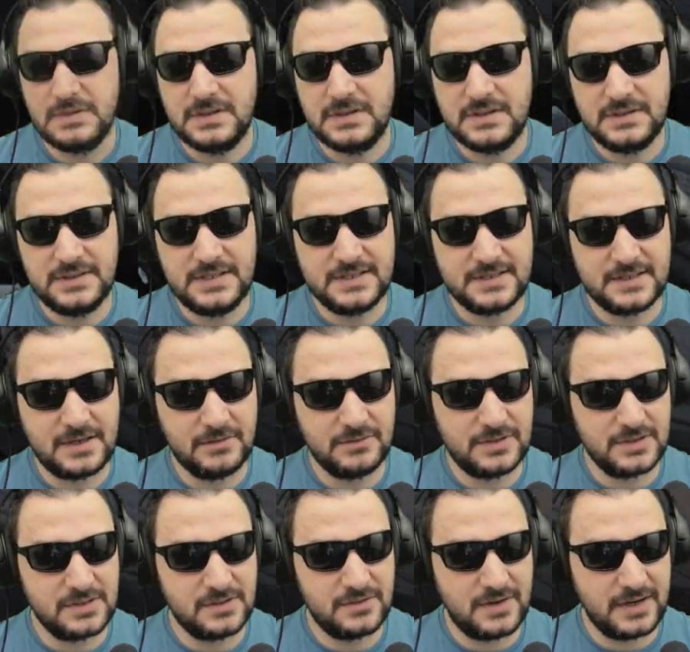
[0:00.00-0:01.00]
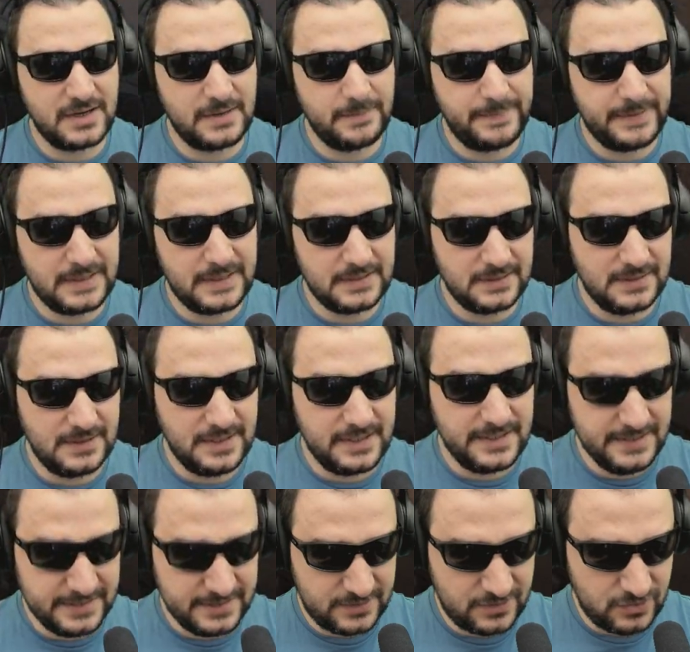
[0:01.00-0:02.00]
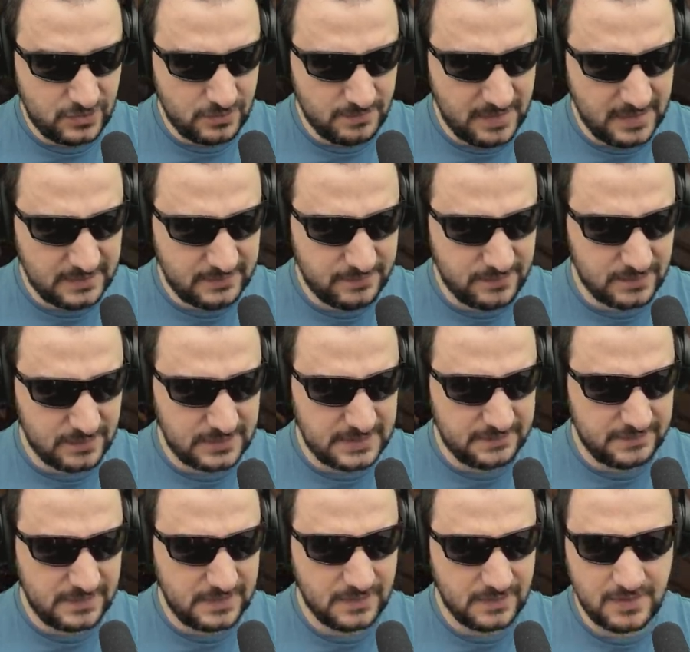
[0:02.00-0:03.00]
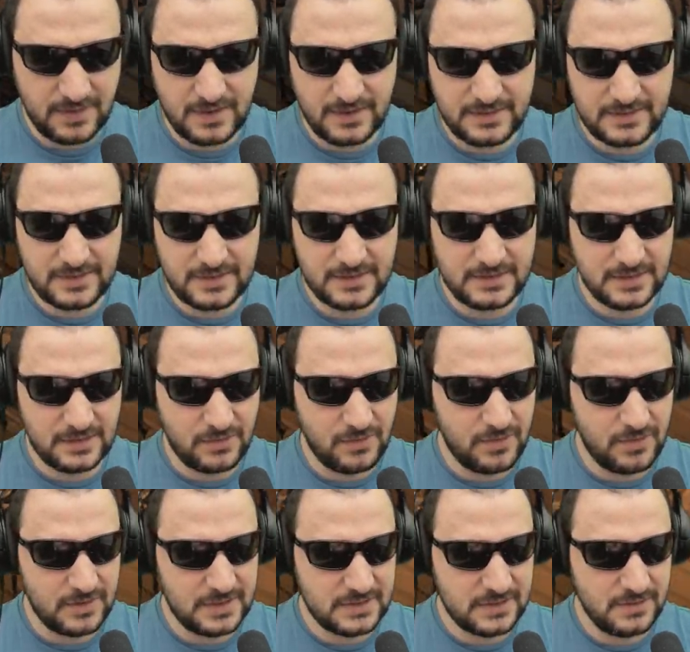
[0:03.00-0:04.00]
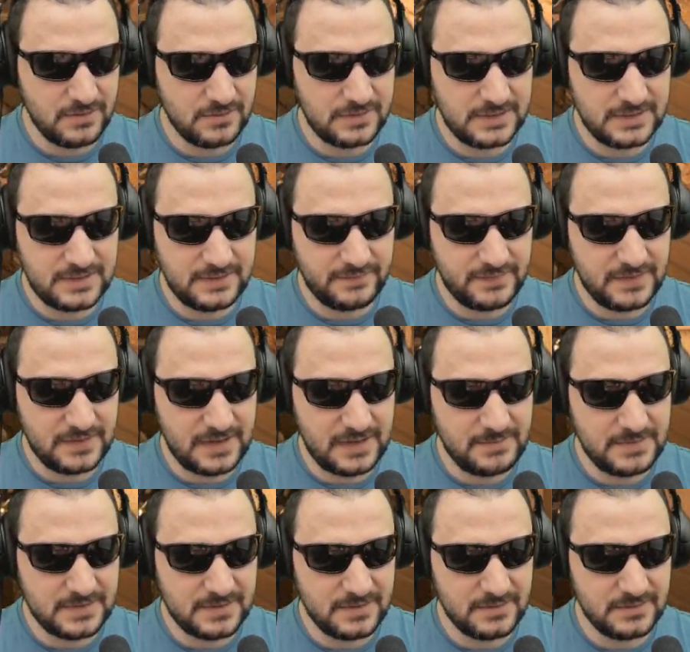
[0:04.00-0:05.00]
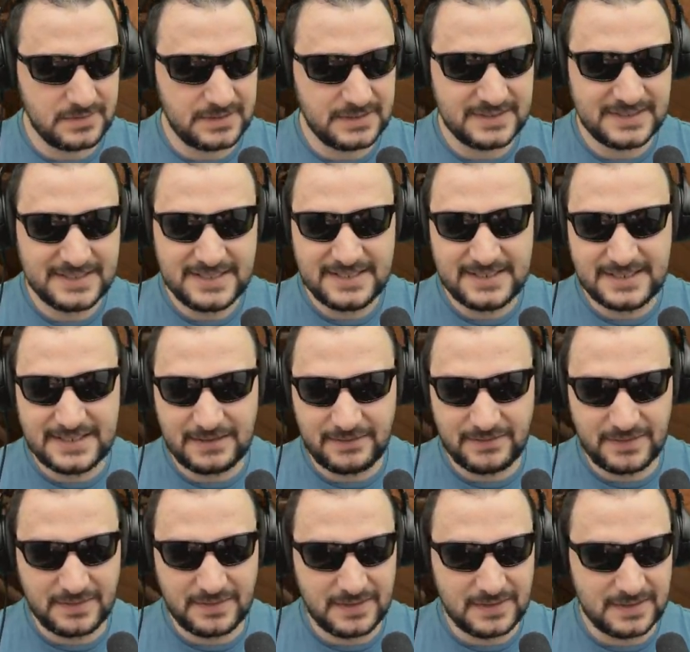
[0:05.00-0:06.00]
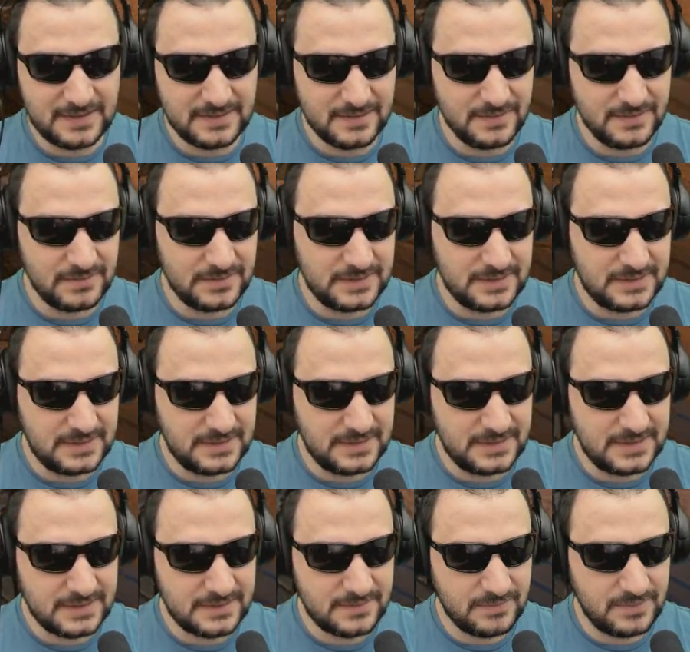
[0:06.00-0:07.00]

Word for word: This Counter-Strike apparently is too much for this video card. The core is loaded, the V RAM is loaded, everything is loaded in this one